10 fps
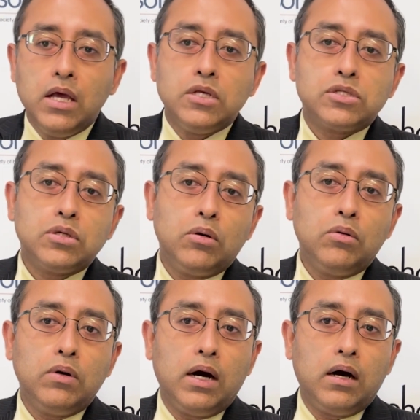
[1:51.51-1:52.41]

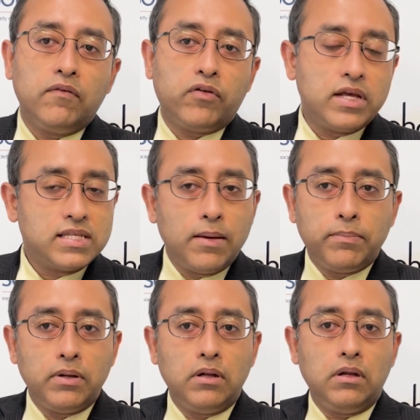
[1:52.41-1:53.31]
So, for
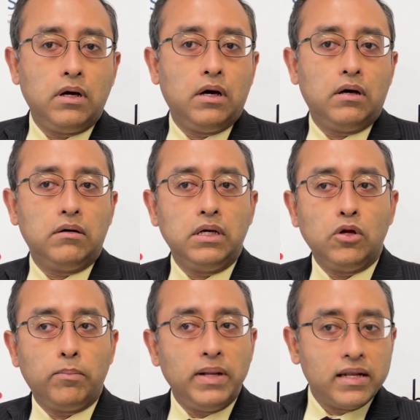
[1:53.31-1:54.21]
example,
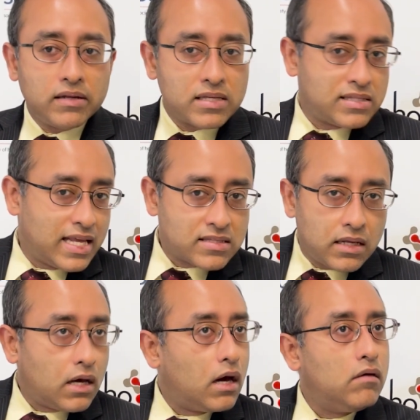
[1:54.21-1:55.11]
platelets less than
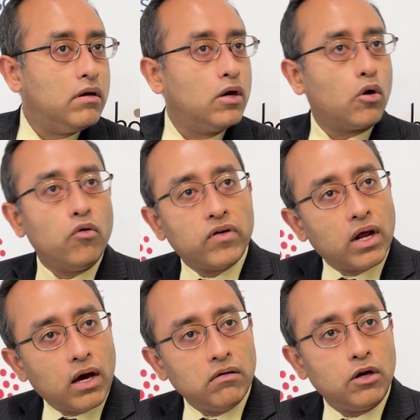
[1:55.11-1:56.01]
100 or over
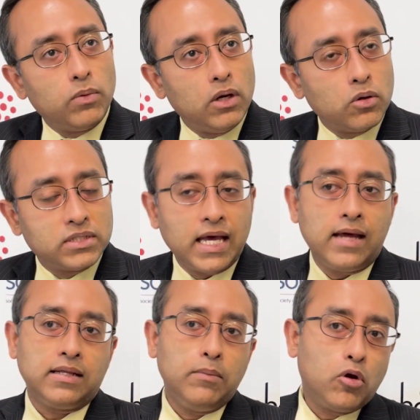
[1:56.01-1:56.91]
100 were looked
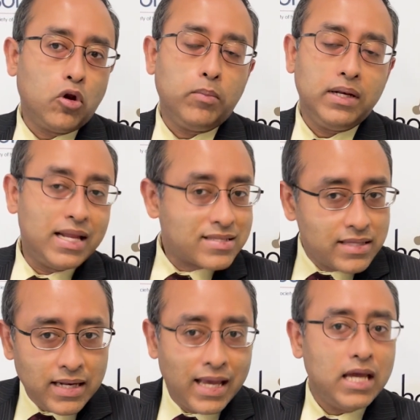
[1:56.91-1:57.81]
at, hemoglobin less
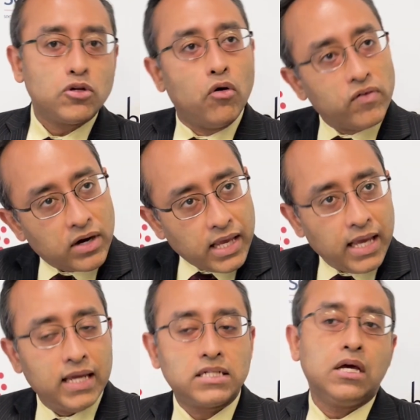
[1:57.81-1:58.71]
than 8, over
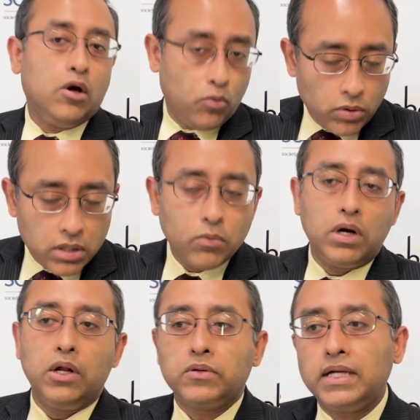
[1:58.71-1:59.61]
8 were
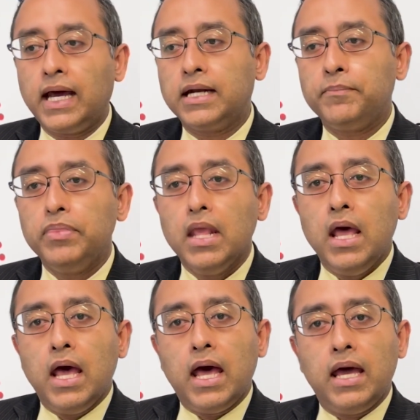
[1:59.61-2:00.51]
looked at.
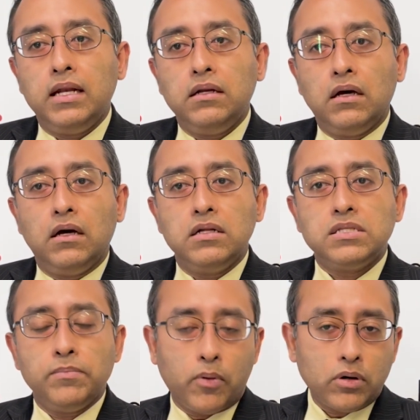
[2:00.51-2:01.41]
And it's
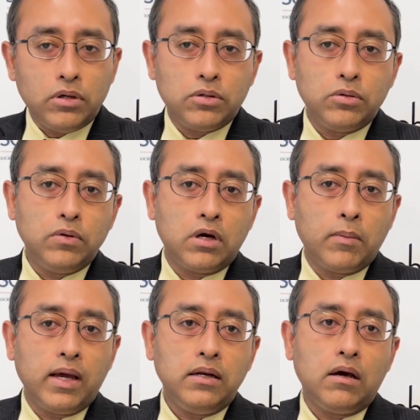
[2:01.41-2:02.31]
important to remind